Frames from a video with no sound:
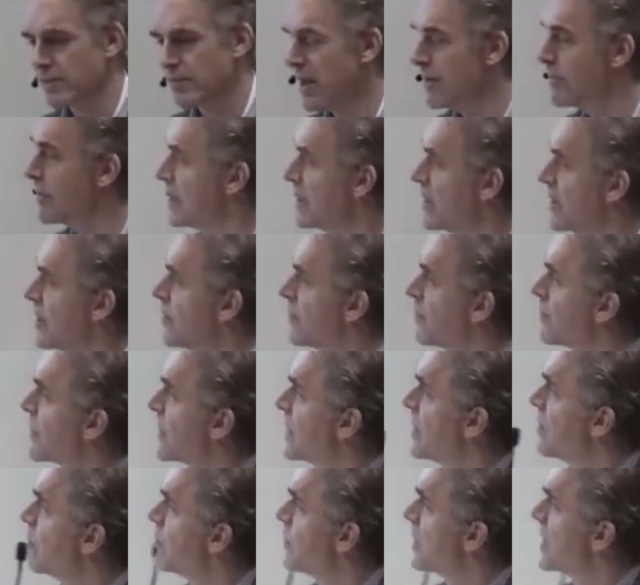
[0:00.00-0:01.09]
maybe
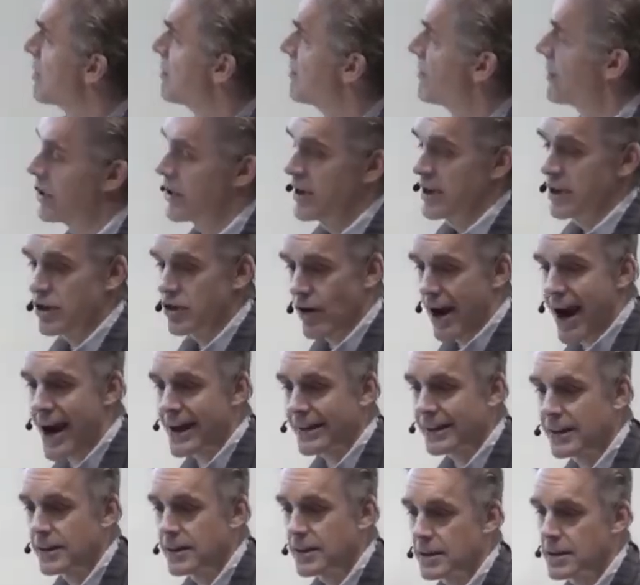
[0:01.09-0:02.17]
you've become very
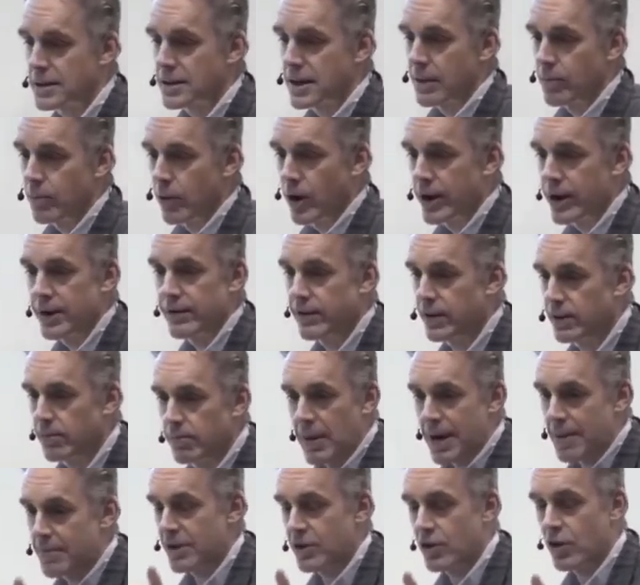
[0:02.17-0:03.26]
attracted to someone, even
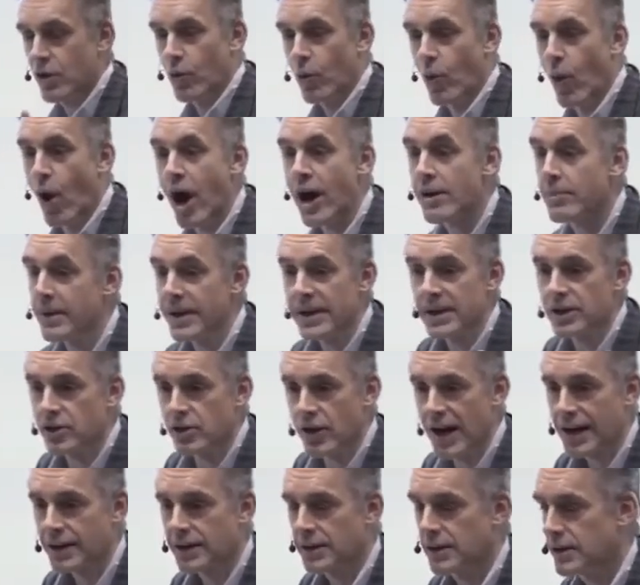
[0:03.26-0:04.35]
maybe you don't want to be
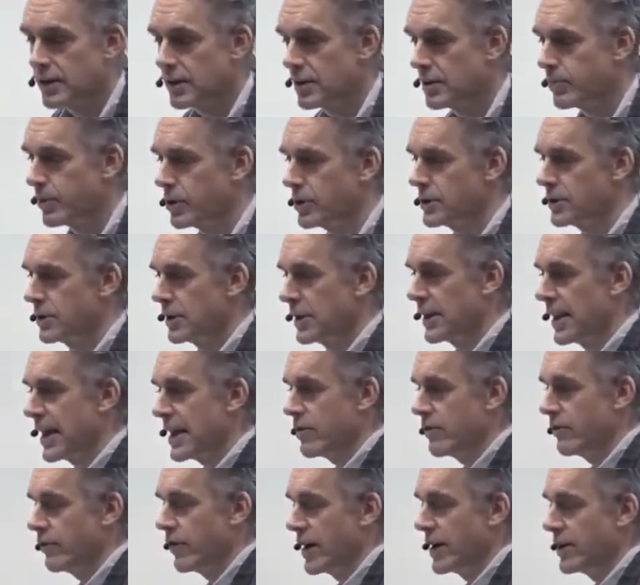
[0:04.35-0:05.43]
attracted to the person, and then
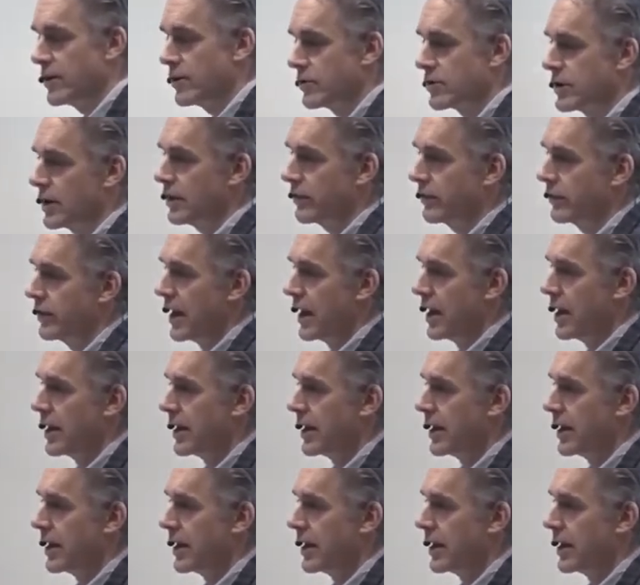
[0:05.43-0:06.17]
you find yourself,